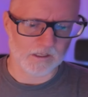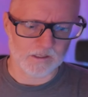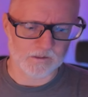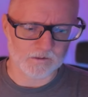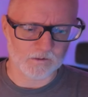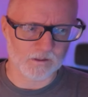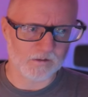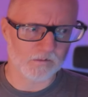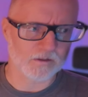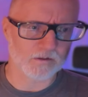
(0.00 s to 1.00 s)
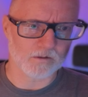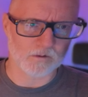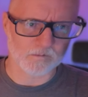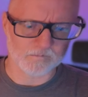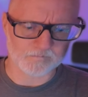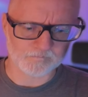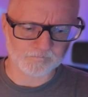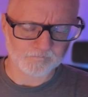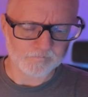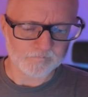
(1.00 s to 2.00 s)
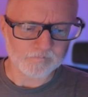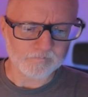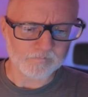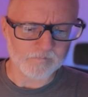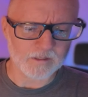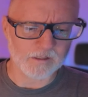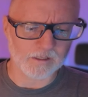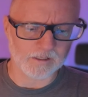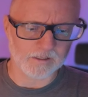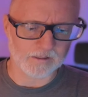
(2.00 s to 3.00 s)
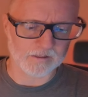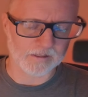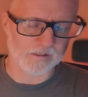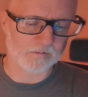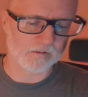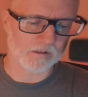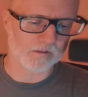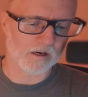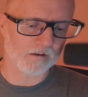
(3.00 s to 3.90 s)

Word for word: so then we do uh, and then th I don't